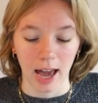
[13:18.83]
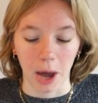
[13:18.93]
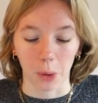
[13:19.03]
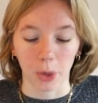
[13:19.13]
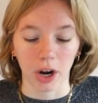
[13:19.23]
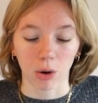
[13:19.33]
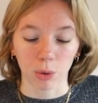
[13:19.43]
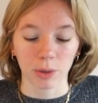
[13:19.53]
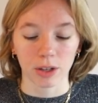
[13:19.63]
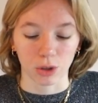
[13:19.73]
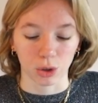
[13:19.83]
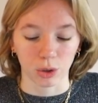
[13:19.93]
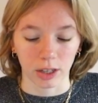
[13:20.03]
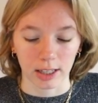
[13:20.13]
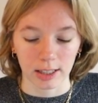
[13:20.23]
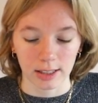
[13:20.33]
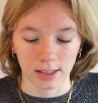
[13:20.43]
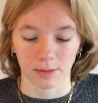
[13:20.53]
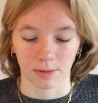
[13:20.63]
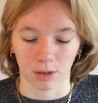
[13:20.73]
And what I always do
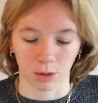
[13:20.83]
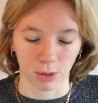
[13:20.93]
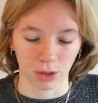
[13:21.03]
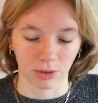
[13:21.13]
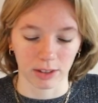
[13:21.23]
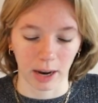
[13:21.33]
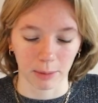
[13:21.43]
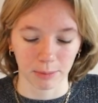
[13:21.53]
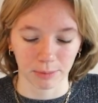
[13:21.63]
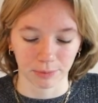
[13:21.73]
is, or most of the time,